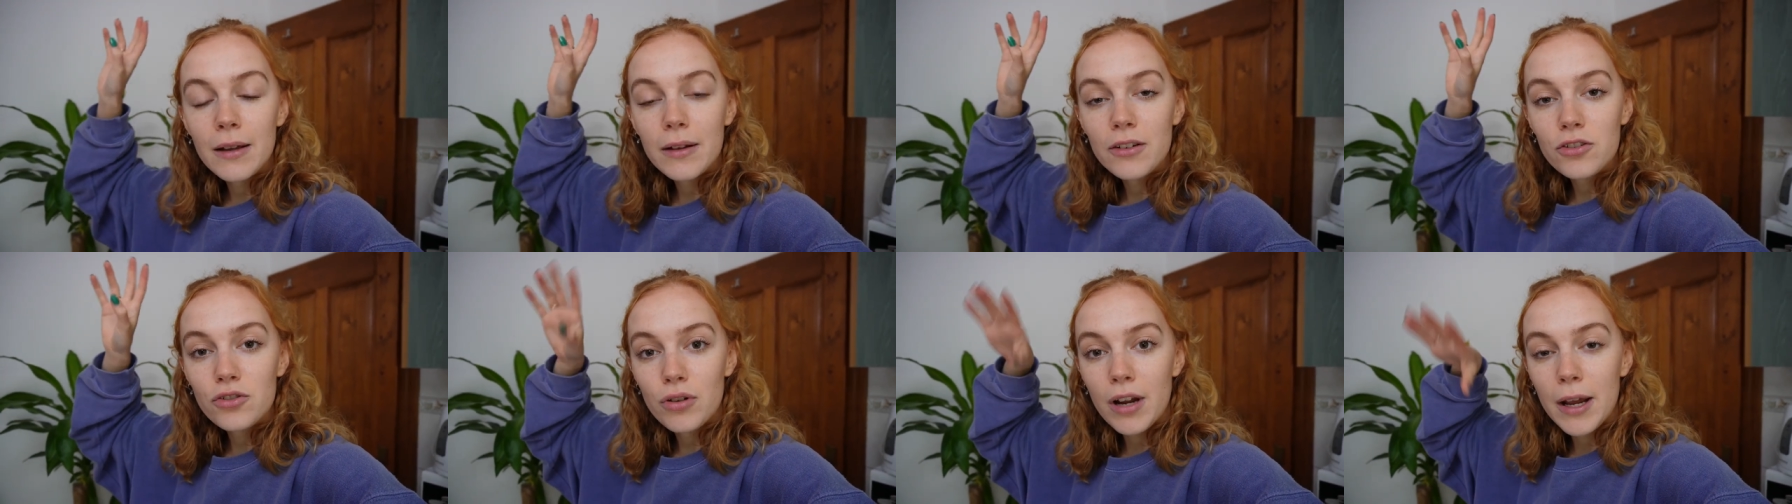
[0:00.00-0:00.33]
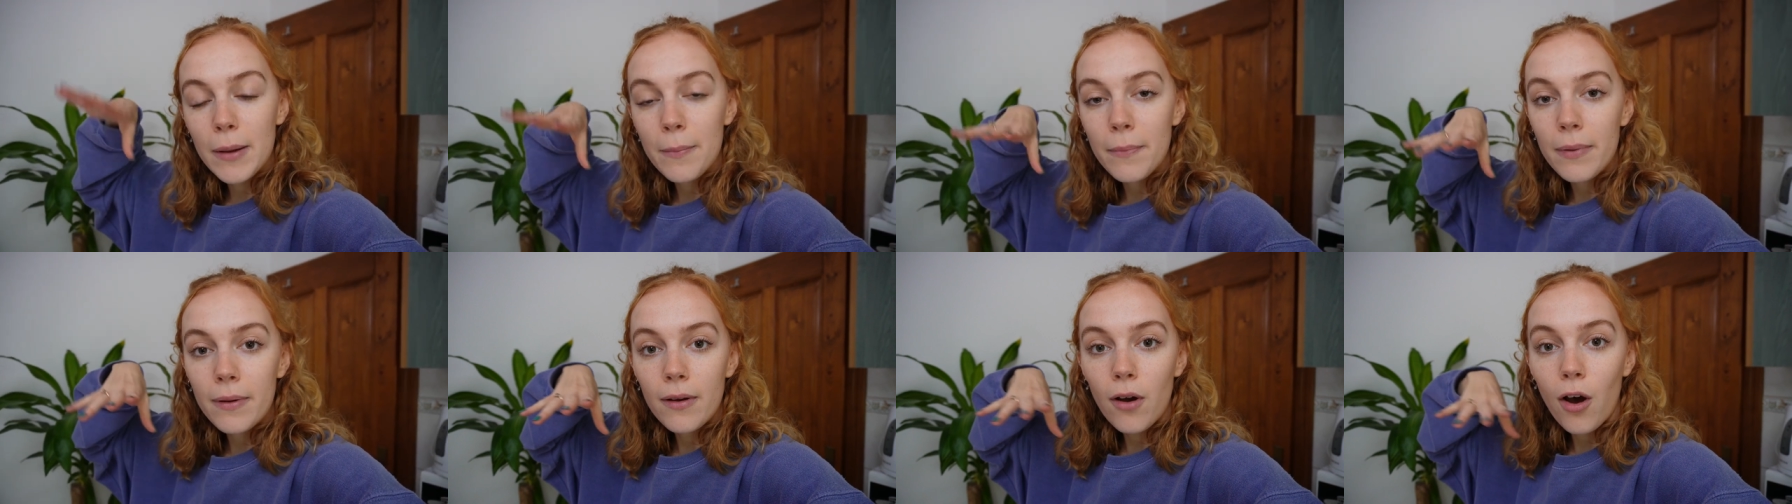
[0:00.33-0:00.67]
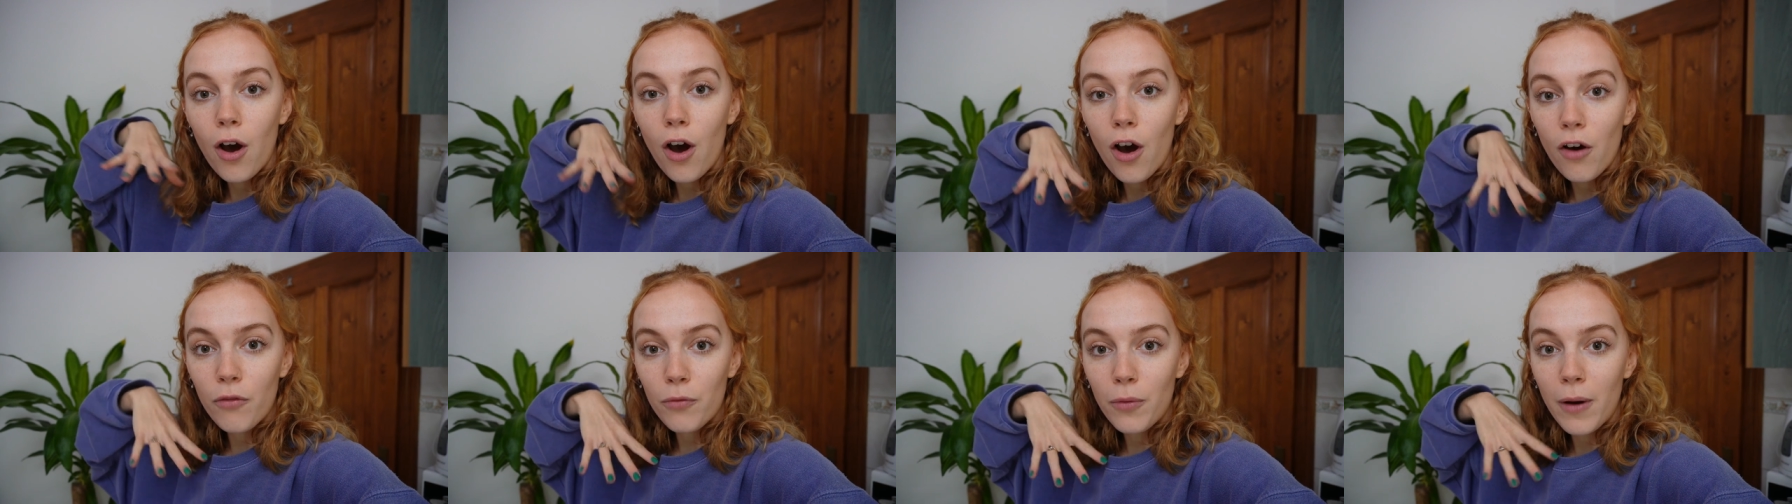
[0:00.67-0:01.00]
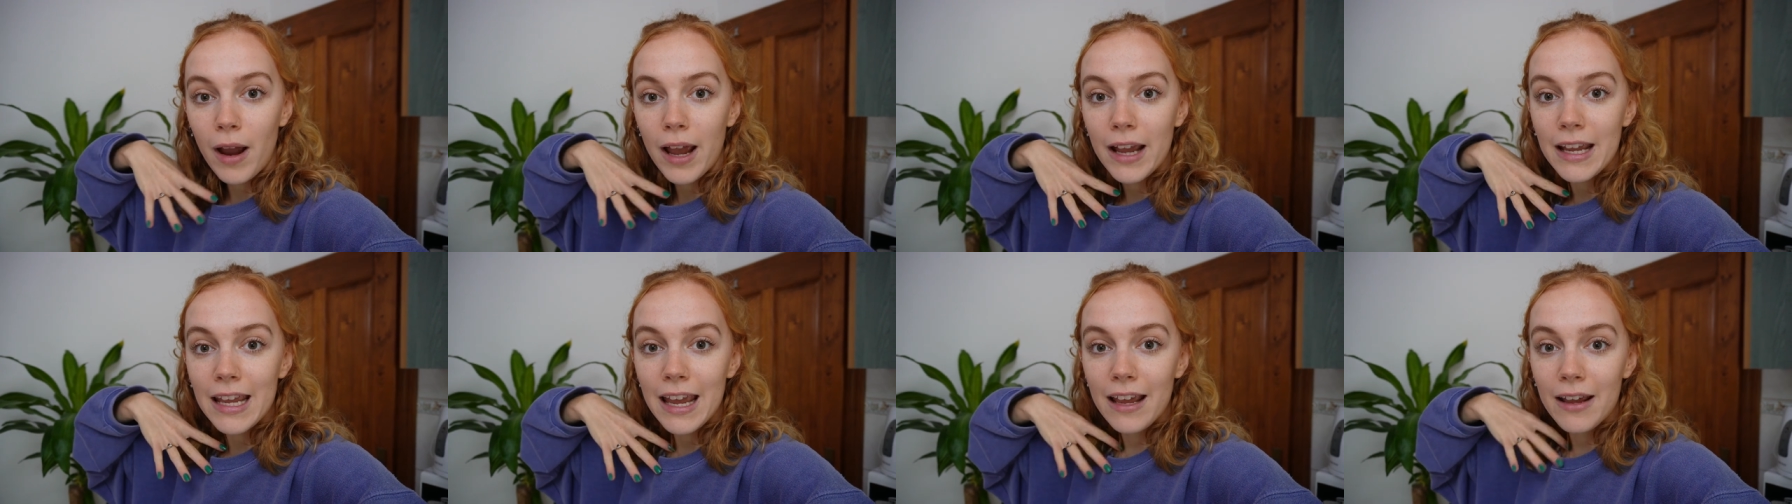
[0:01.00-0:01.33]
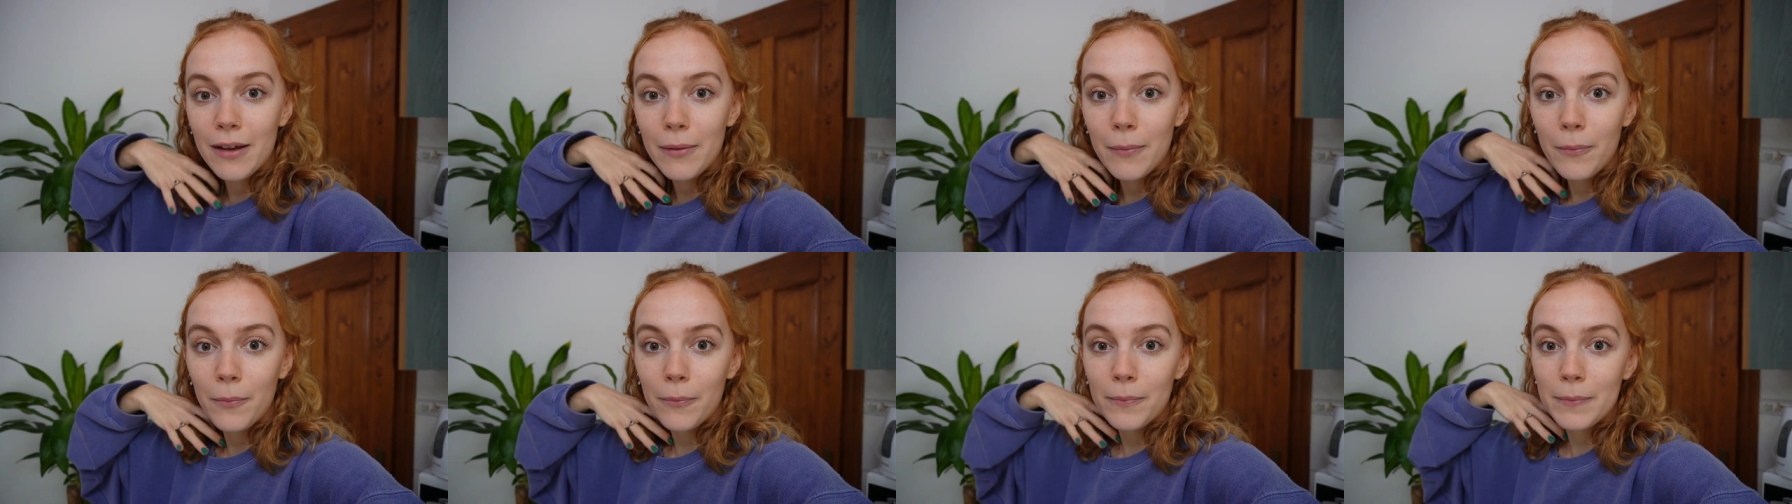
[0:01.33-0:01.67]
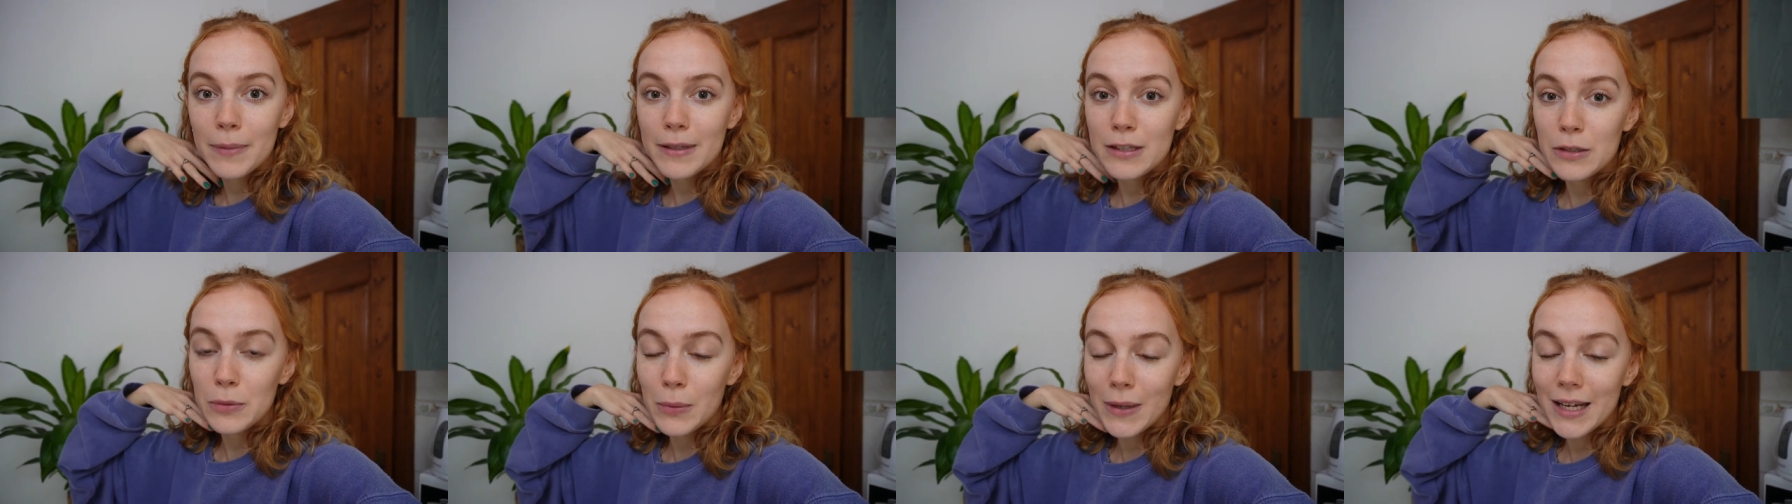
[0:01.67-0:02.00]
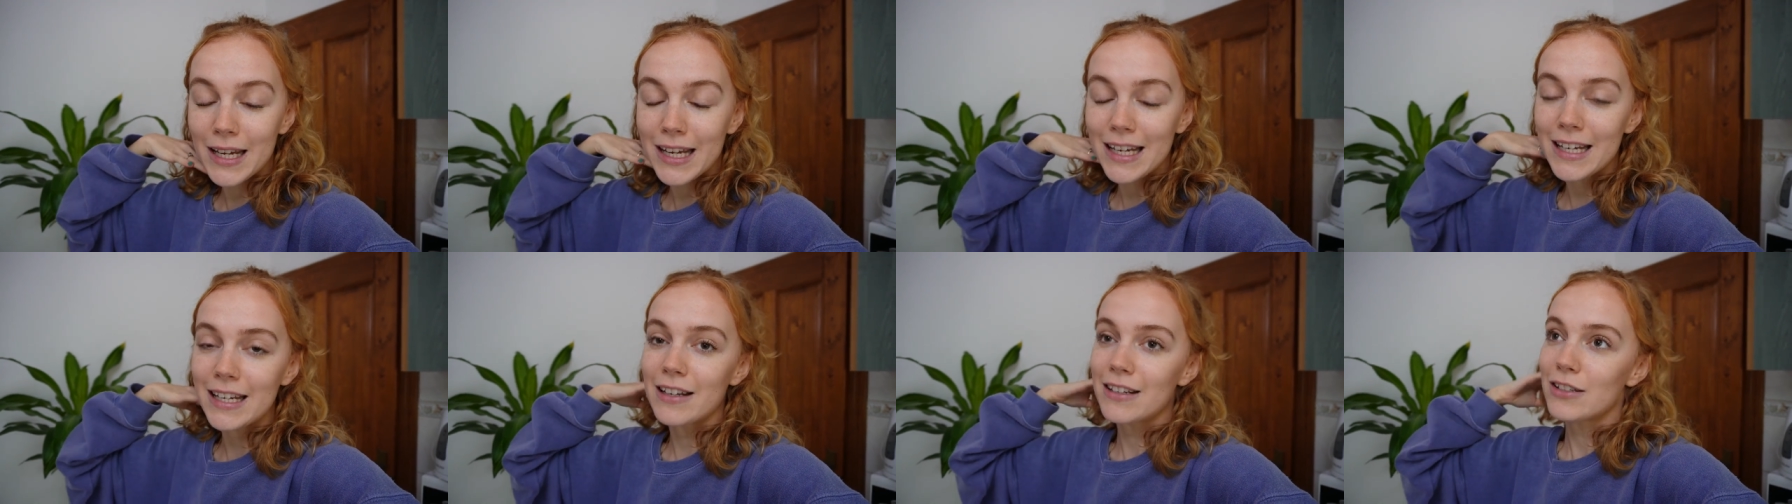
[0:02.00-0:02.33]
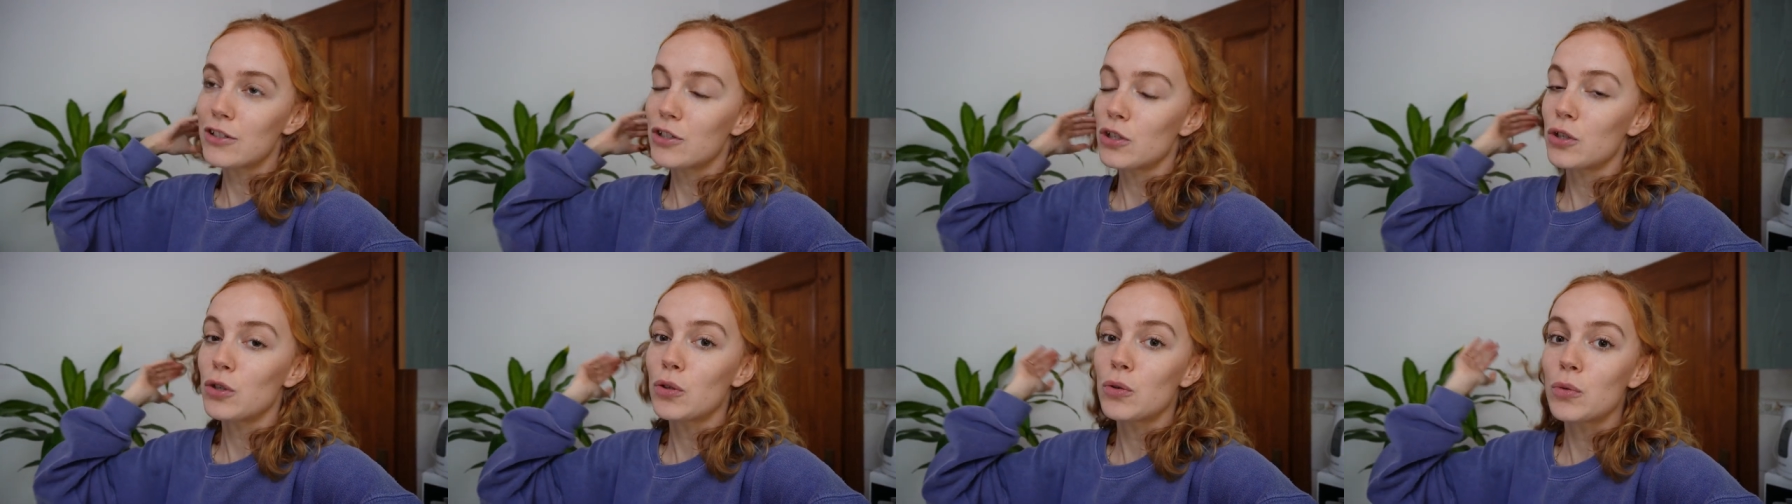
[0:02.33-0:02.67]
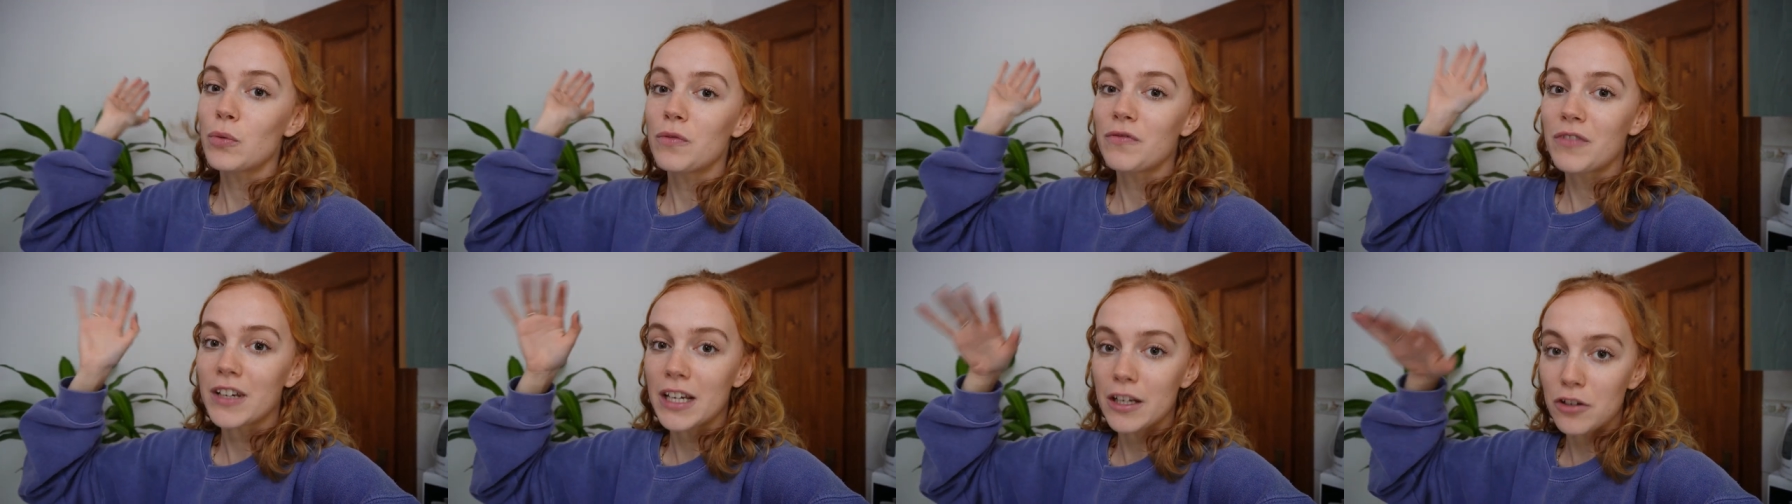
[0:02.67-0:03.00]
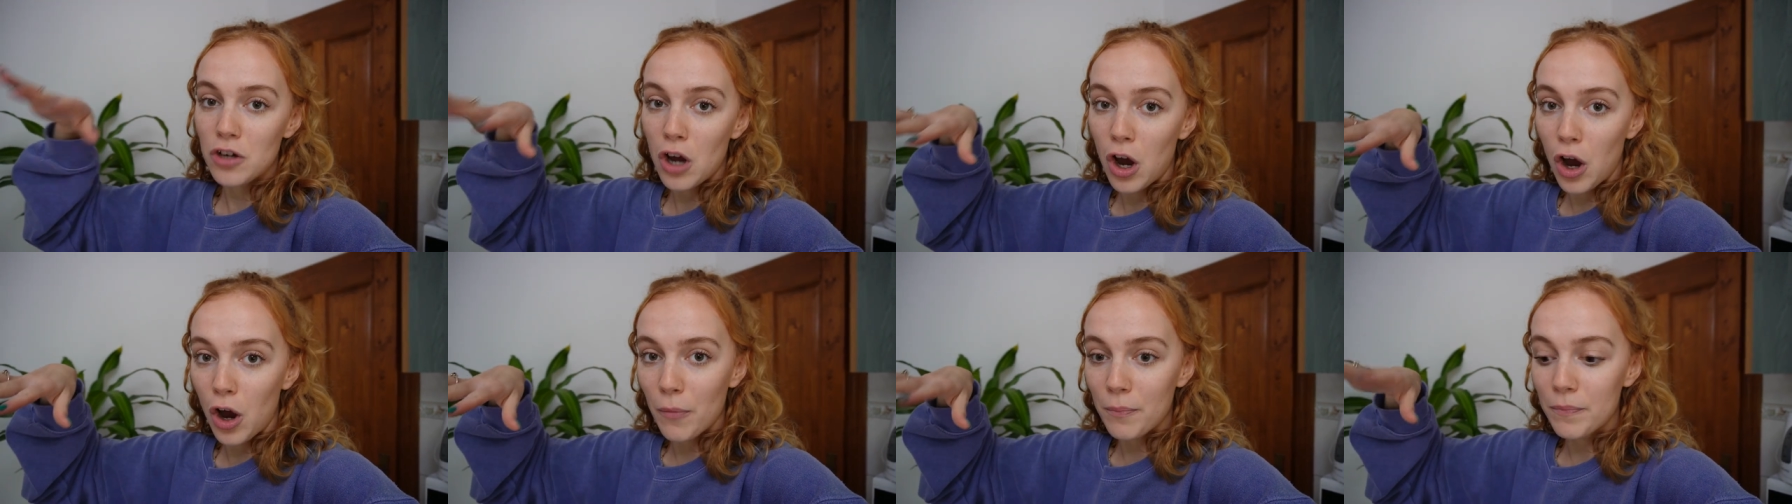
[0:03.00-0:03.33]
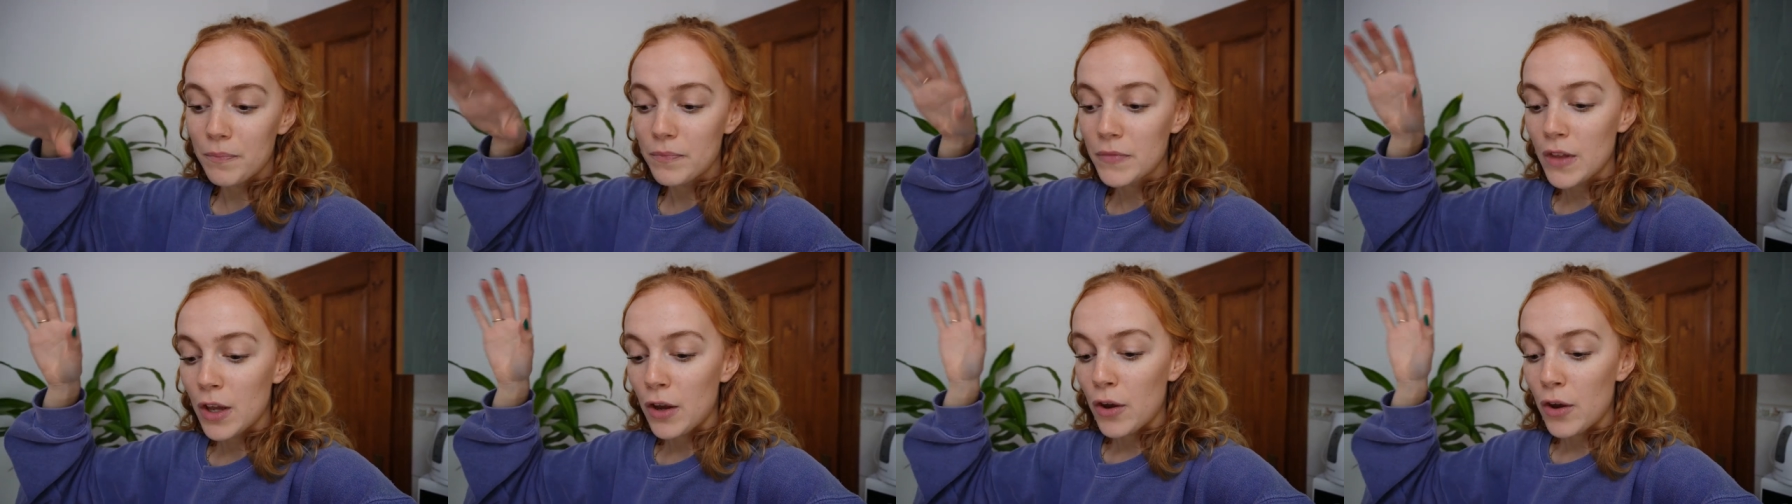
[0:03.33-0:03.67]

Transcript: trip halfway between to Vietnam